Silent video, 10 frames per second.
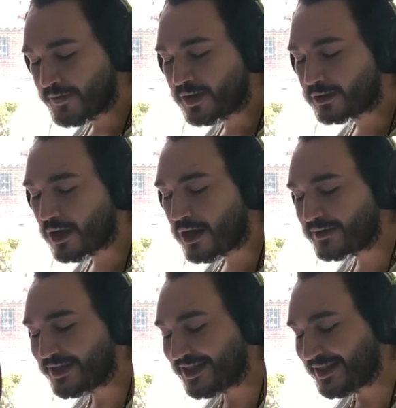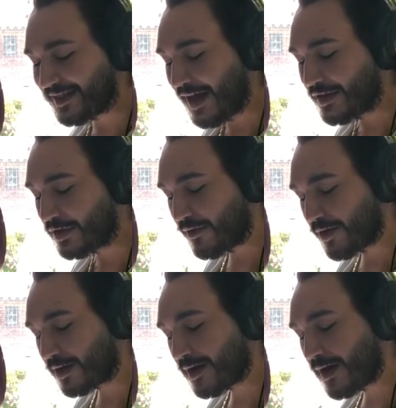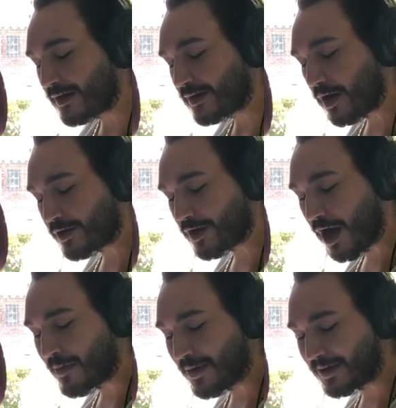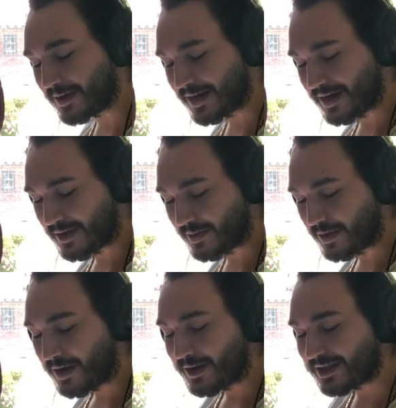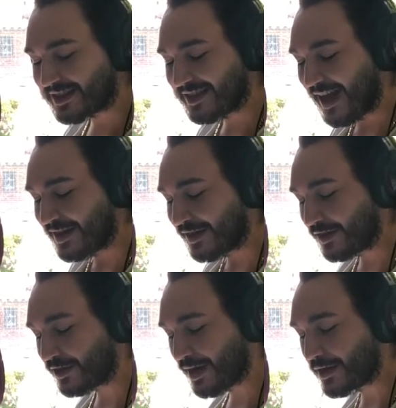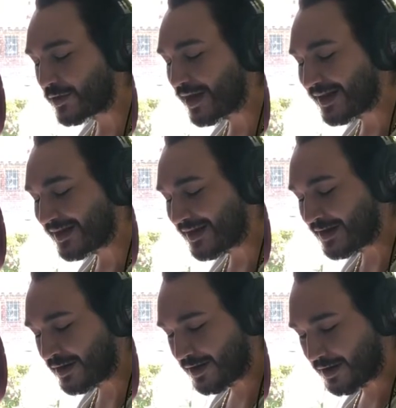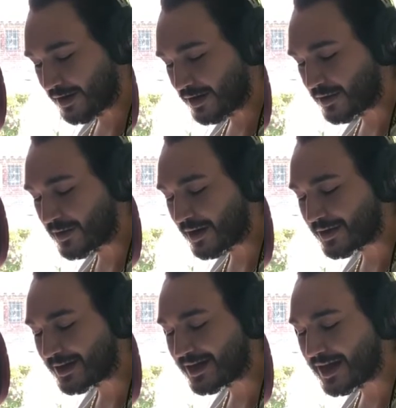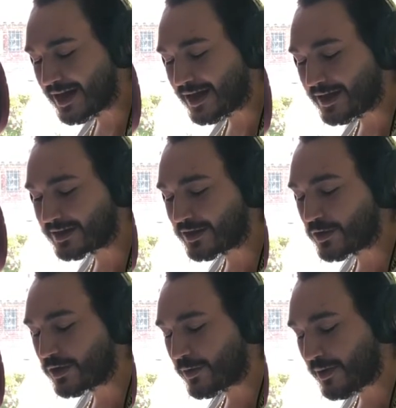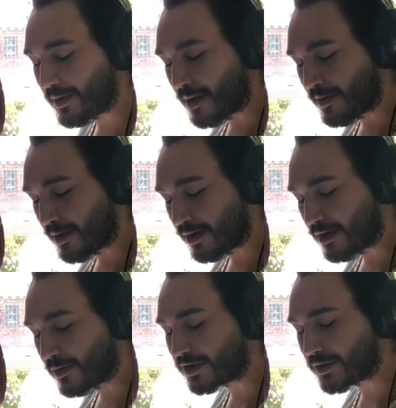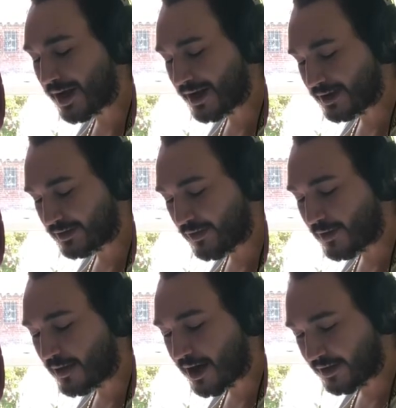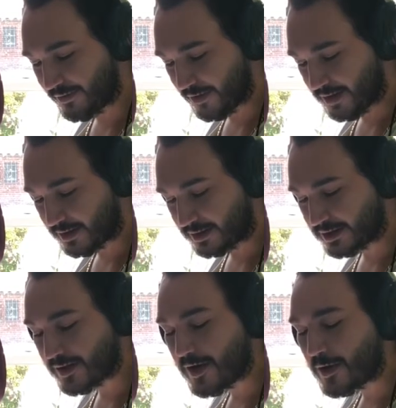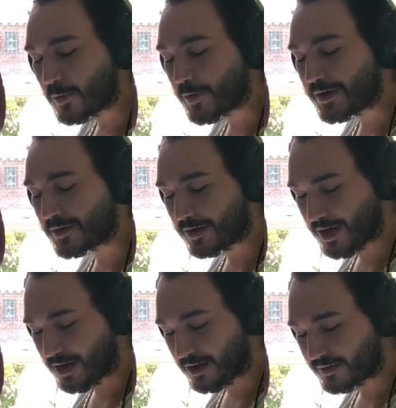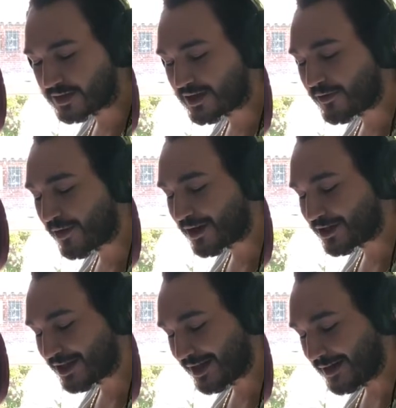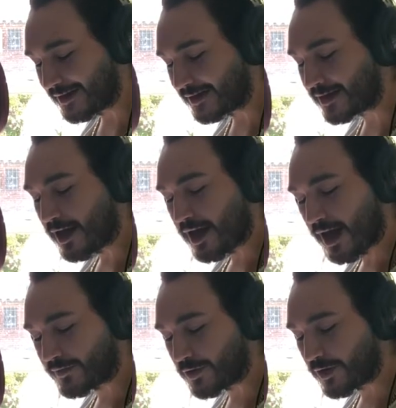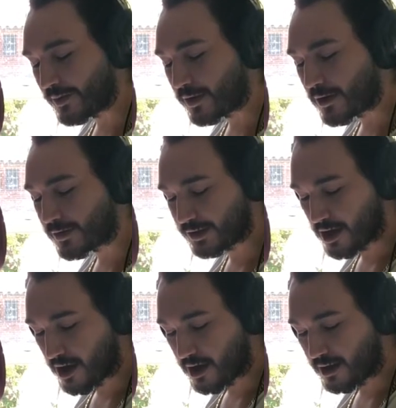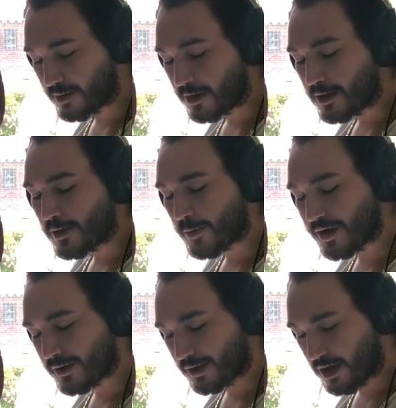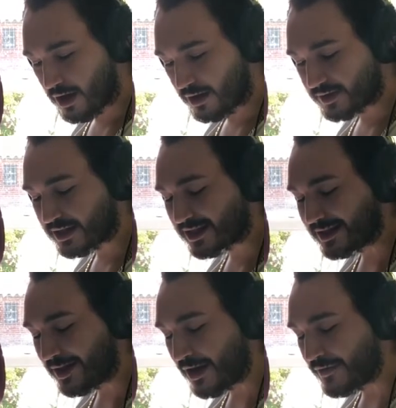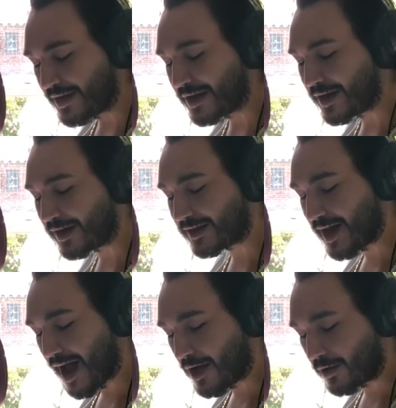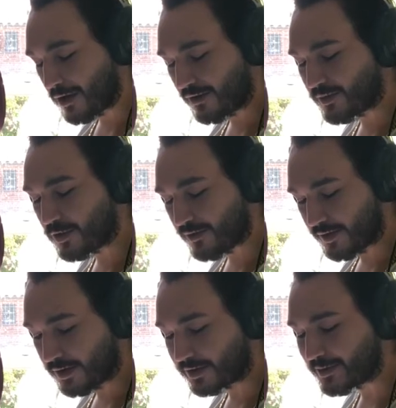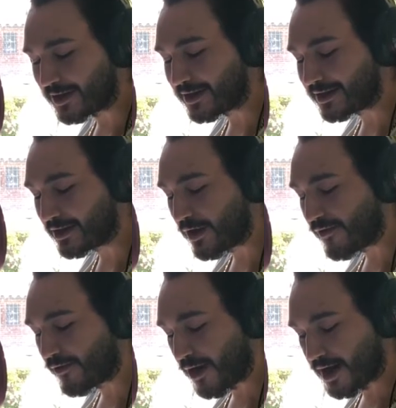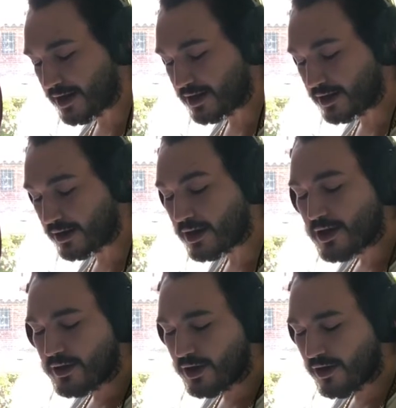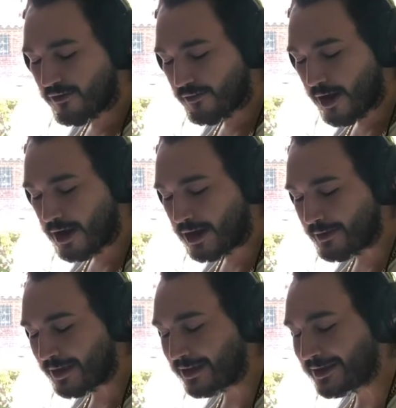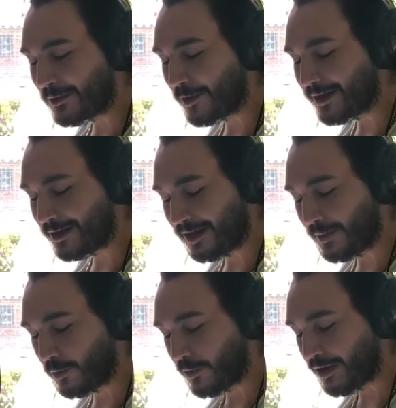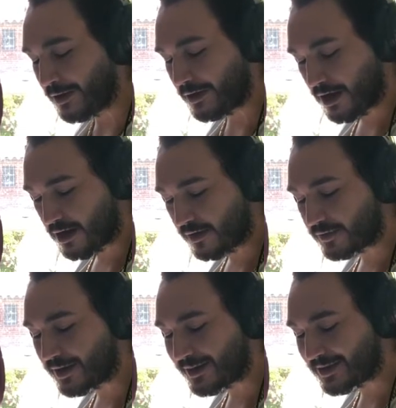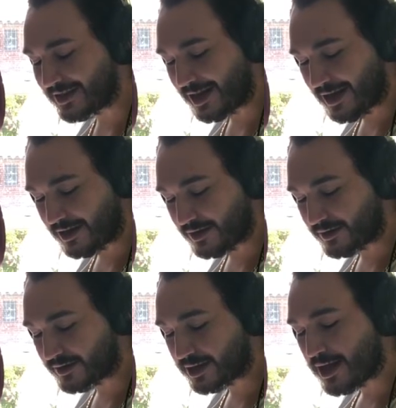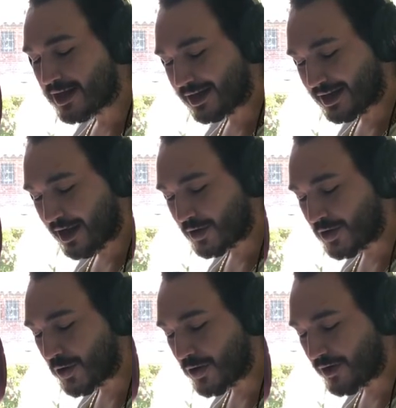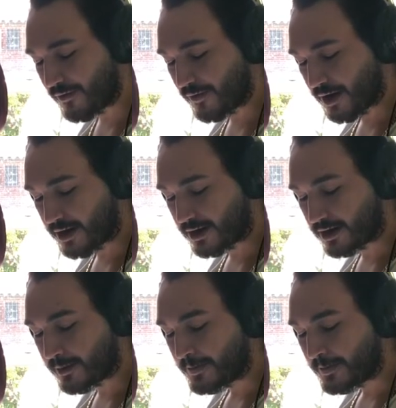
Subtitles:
Love's the stench of her cunt on your upper lip, the stench that you let linger throughout the day so you can remember what you ate for breakfast. Real love's the French kiss after a blowjob. Real love's the stuff they cut out of movies because they're afraid. They're afraid because they want to keep real love to themselves. And now you're afraid.